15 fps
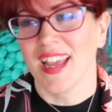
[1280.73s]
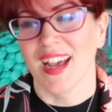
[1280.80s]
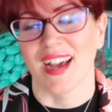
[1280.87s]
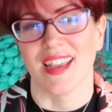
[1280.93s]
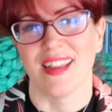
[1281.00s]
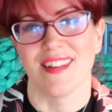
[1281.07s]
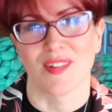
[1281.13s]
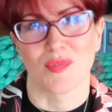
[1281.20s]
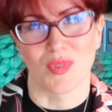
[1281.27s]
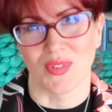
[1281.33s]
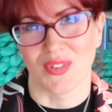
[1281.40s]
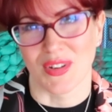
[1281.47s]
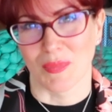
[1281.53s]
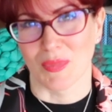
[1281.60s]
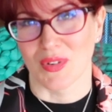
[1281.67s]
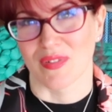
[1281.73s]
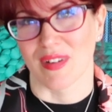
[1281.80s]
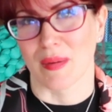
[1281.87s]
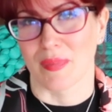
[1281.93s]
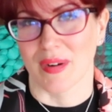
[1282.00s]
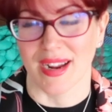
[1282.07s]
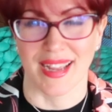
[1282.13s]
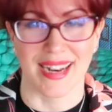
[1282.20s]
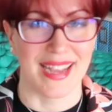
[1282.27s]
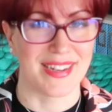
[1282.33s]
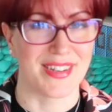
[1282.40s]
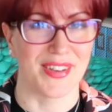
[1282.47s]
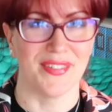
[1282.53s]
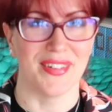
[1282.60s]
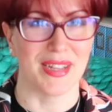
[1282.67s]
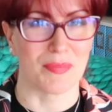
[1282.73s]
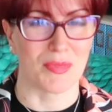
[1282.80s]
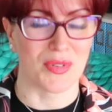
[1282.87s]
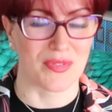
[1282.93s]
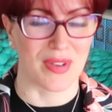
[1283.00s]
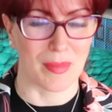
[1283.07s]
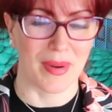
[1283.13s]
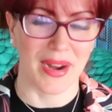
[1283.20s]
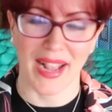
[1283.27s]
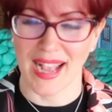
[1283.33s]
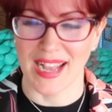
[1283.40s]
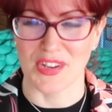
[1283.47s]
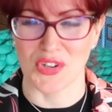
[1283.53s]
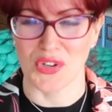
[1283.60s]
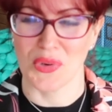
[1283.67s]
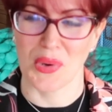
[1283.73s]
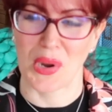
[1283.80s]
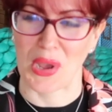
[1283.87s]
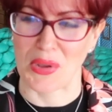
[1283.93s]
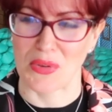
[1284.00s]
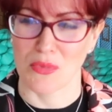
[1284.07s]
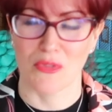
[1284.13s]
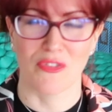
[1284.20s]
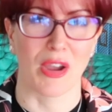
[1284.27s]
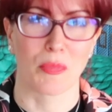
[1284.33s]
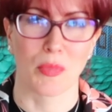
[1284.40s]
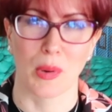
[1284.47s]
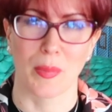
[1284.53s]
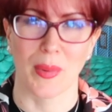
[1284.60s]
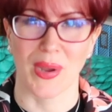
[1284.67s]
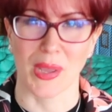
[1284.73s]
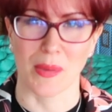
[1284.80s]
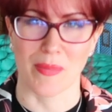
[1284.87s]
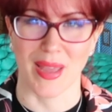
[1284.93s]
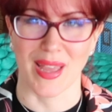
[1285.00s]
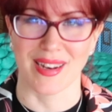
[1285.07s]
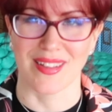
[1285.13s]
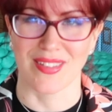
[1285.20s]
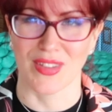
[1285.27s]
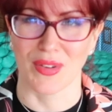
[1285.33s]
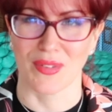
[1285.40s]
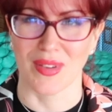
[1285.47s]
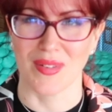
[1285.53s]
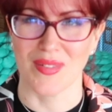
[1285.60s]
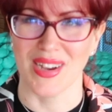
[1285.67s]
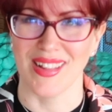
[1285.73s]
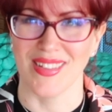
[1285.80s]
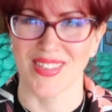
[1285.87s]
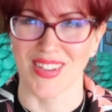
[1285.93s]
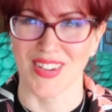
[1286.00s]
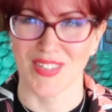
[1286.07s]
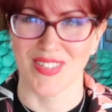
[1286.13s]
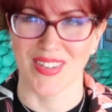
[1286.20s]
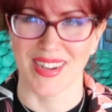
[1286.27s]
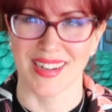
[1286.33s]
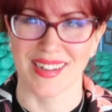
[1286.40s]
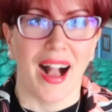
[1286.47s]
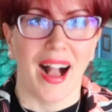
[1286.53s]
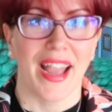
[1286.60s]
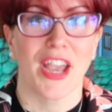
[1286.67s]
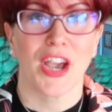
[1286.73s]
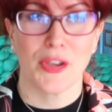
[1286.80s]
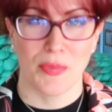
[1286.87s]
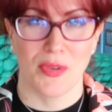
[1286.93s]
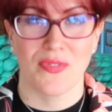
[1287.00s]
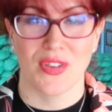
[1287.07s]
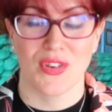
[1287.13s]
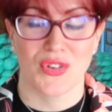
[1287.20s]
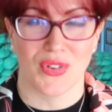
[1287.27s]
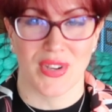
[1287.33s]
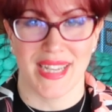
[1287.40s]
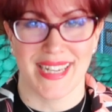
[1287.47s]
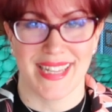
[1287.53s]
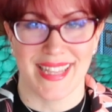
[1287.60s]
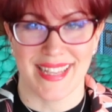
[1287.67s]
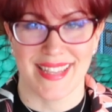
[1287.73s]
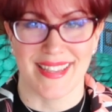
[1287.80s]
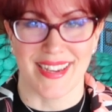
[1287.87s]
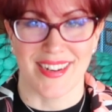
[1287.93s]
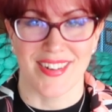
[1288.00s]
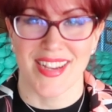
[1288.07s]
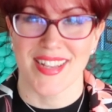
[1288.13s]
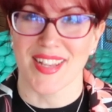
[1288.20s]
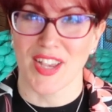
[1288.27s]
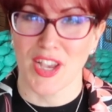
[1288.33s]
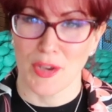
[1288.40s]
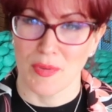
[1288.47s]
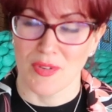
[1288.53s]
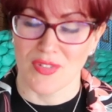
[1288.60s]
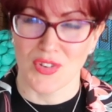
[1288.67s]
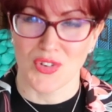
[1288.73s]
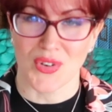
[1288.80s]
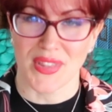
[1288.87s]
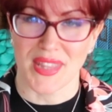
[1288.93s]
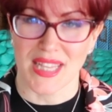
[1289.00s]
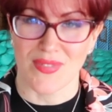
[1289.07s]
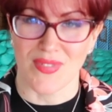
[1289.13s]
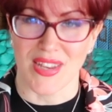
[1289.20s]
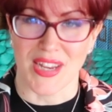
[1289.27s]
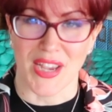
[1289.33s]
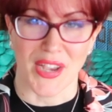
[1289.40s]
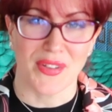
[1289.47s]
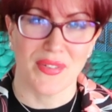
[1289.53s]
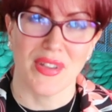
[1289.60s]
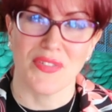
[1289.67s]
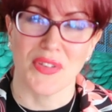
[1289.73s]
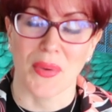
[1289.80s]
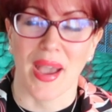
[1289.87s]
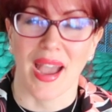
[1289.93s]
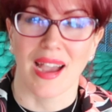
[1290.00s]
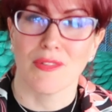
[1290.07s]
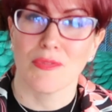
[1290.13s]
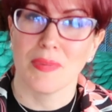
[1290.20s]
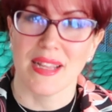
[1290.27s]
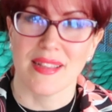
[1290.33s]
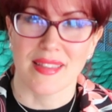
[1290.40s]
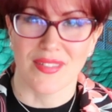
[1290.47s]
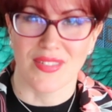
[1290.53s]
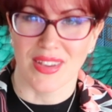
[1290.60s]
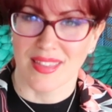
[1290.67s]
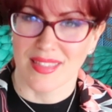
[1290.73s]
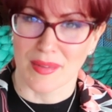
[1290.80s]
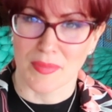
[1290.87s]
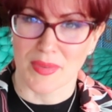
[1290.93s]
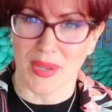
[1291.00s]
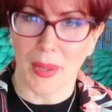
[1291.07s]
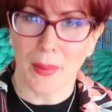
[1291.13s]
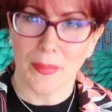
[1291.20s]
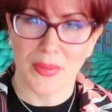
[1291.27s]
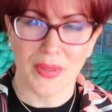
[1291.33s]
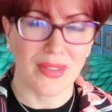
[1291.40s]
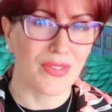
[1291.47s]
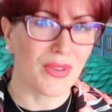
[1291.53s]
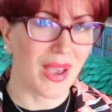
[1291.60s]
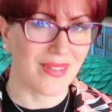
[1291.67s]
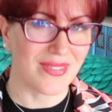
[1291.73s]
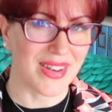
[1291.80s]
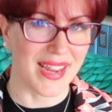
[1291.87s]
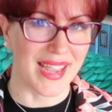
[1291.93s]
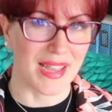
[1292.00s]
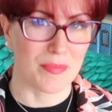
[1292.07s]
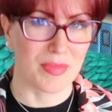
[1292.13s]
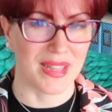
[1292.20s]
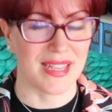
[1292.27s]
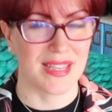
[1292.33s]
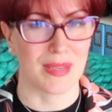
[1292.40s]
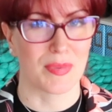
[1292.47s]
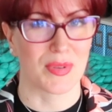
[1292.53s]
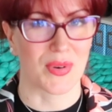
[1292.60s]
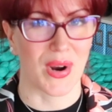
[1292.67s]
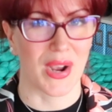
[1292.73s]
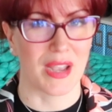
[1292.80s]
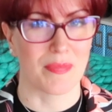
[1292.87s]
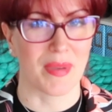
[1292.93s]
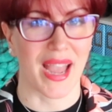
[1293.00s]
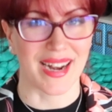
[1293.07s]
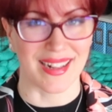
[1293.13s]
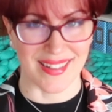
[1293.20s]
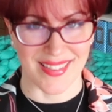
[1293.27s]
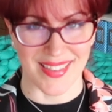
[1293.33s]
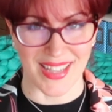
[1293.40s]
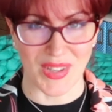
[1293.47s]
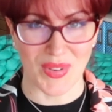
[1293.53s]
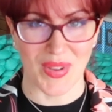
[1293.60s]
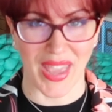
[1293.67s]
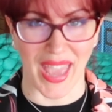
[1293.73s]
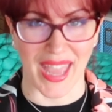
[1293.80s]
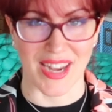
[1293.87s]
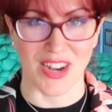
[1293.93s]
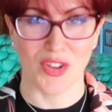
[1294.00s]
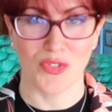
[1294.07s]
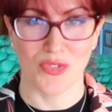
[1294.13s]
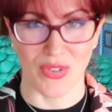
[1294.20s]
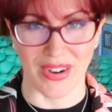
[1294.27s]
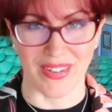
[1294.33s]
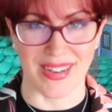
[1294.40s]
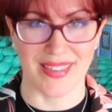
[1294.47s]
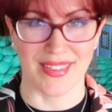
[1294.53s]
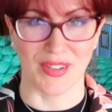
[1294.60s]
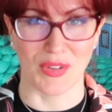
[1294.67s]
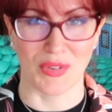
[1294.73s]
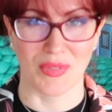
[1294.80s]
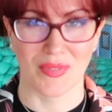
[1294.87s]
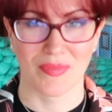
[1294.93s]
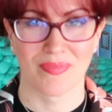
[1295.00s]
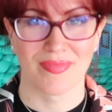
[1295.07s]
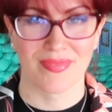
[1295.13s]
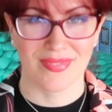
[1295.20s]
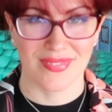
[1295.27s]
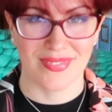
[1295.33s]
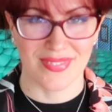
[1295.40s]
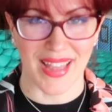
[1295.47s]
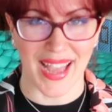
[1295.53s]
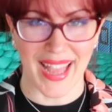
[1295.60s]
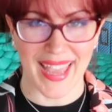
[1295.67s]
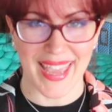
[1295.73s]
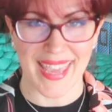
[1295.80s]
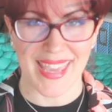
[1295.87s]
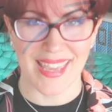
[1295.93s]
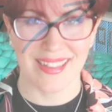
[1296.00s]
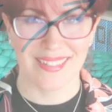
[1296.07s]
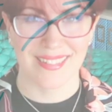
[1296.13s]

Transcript: I end up wanting more fabric, and I don't need more fabric, as you know. Fabric buying ban is going well so far. I hope you've enjoyed this series. I hope you've enjoyed this video. If you have, please give it a thumbs up. If you haven't yet, please subscribe, and I'll see you again very soon. Bye!